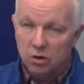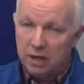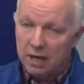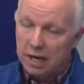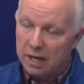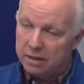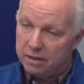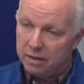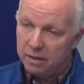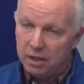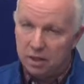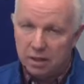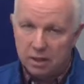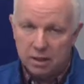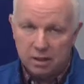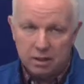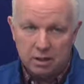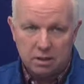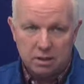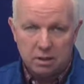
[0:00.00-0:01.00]

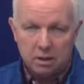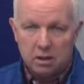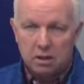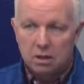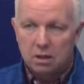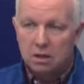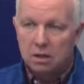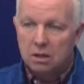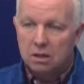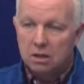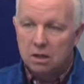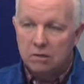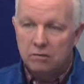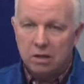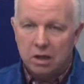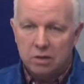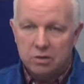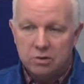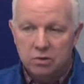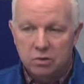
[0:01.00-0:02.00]
athletic, and they've
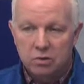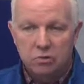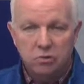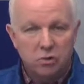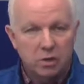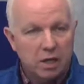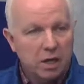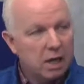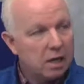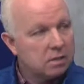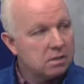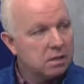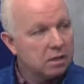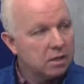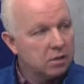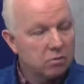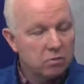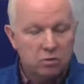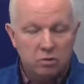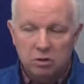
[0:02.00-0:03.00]
got 2 or 3 guys that
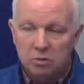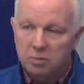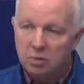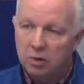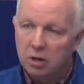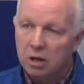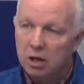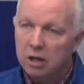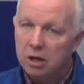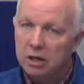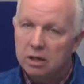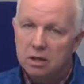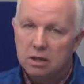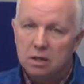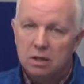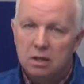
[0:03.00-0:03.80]
can really play.